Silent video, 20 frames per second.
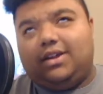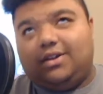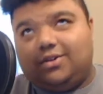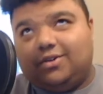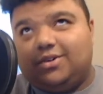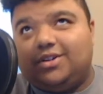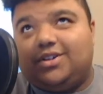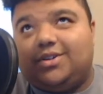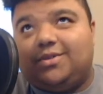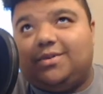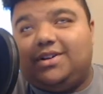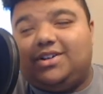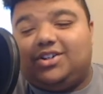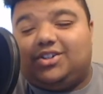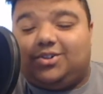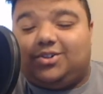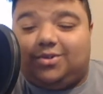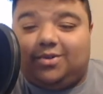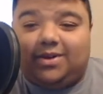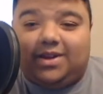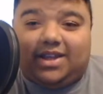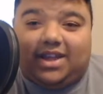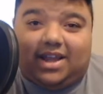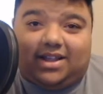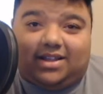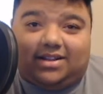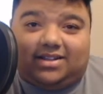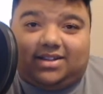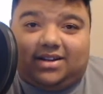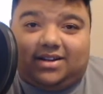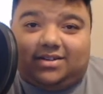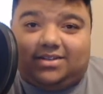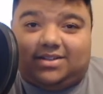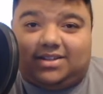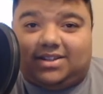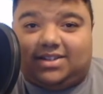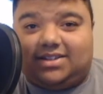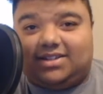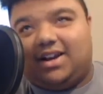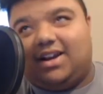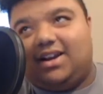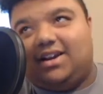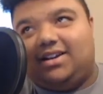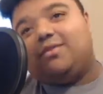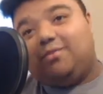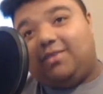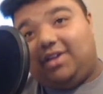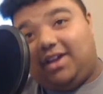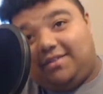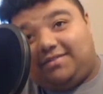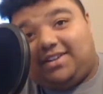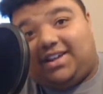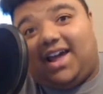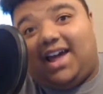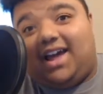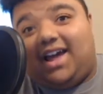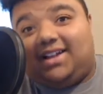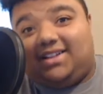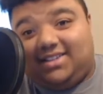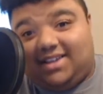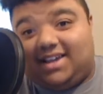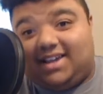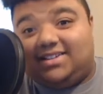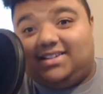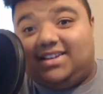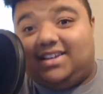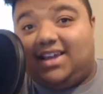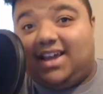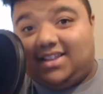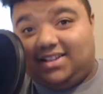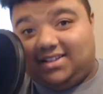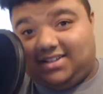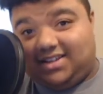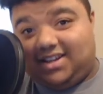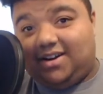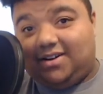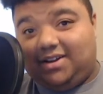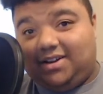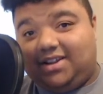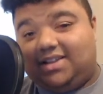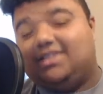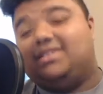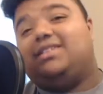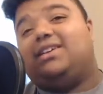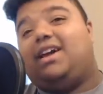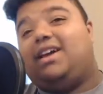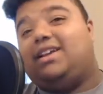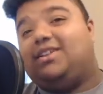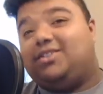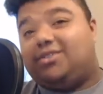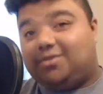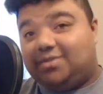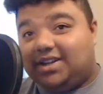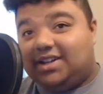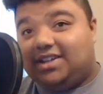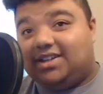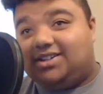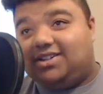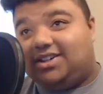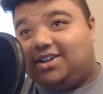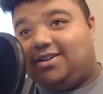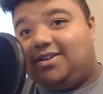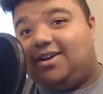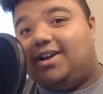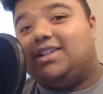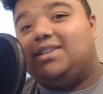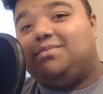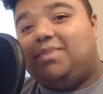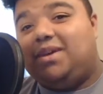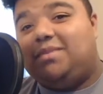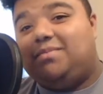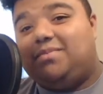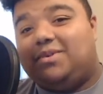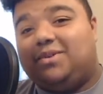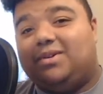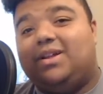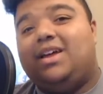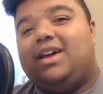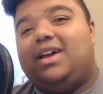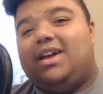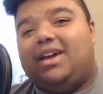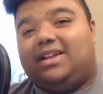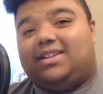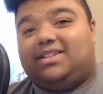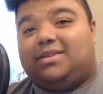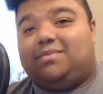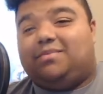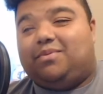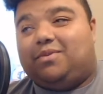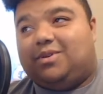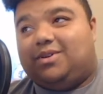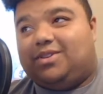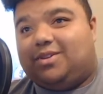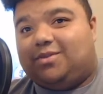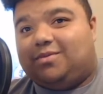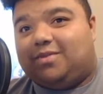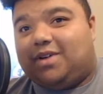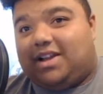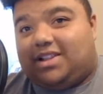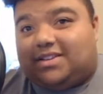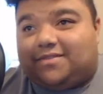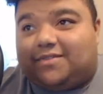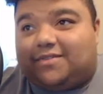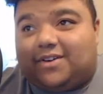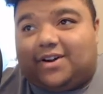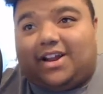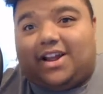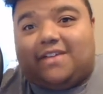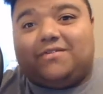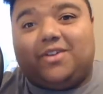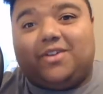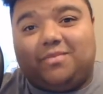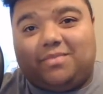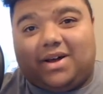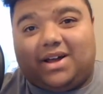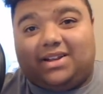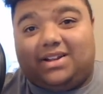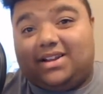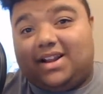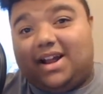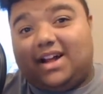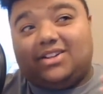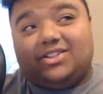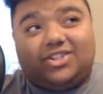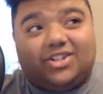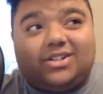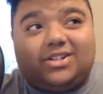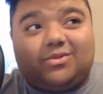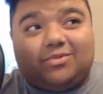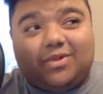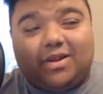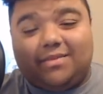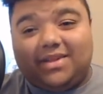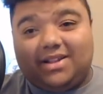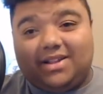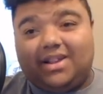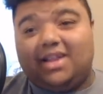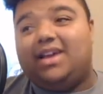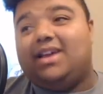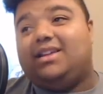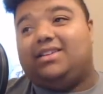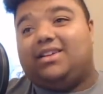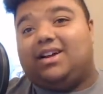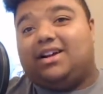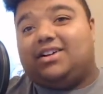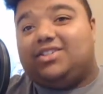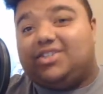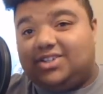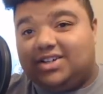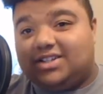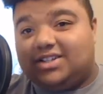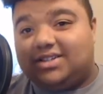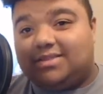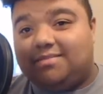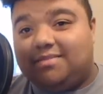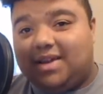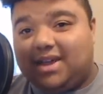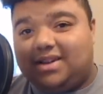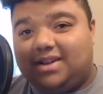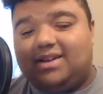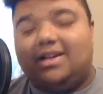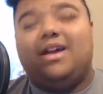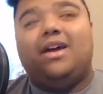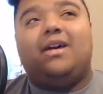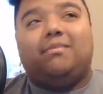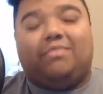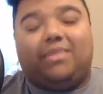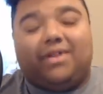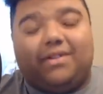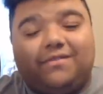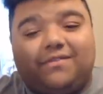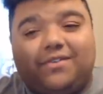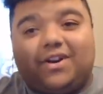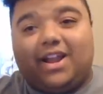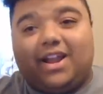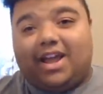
order to reach a true egalitarian society, we have to act as egalitarians and treat each other as people and support the rights for everybody, not just women, not just men, but for